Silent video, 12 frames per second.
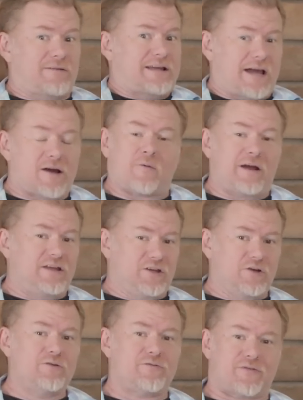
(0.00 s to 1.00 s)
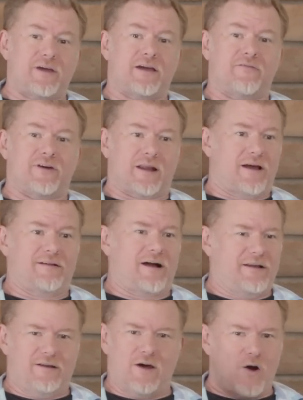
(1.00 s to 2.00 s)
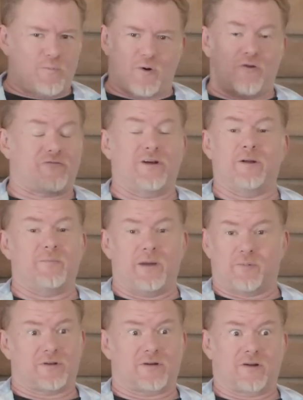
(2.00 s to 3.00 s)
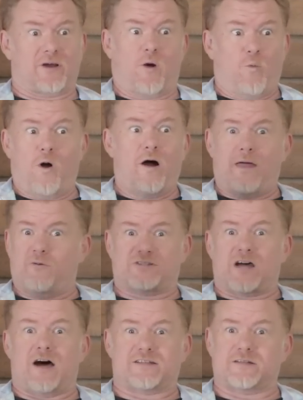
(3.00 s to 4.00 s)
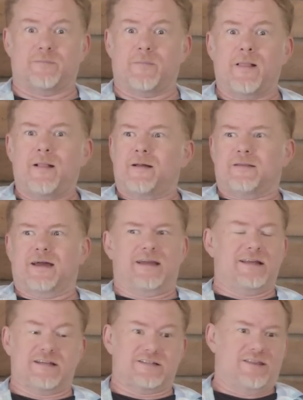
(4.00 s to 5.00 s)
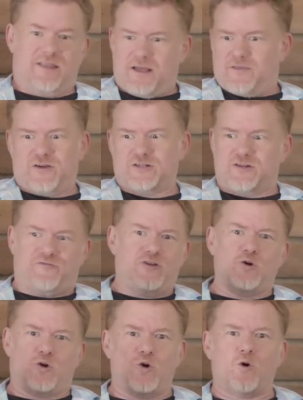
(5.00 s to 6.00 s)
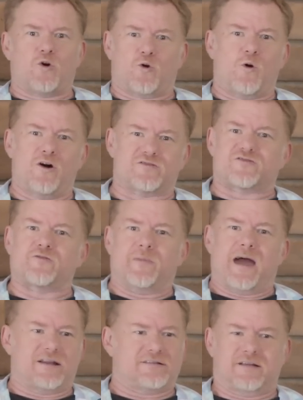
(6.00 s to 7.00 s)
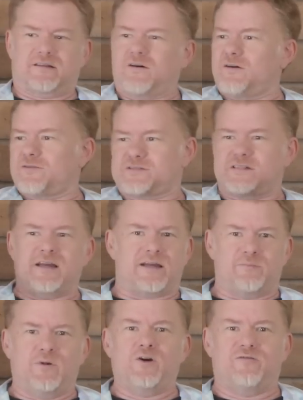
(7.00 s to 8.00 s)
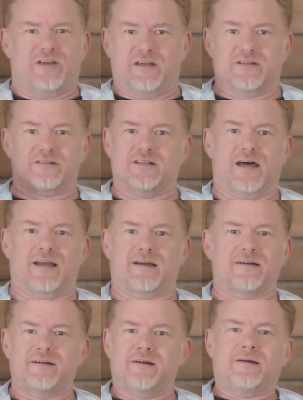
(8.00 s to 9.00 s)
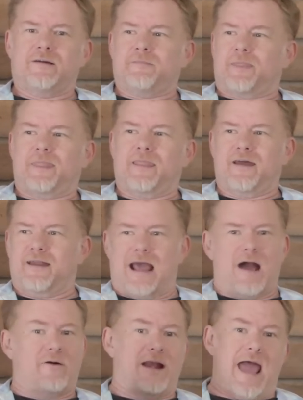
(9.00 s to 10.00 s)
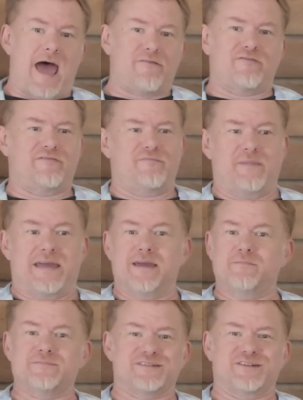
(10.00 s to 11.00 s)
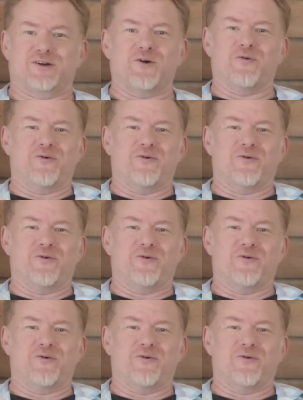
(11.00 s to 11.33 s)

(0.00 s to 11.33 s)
care what you think of it. I know pro-freedom people are going to go, whoa, that was awesome. Like, it isn't, there's a few cool quotes from that. It's like the whole stinking movie is like an hour and a half of memes and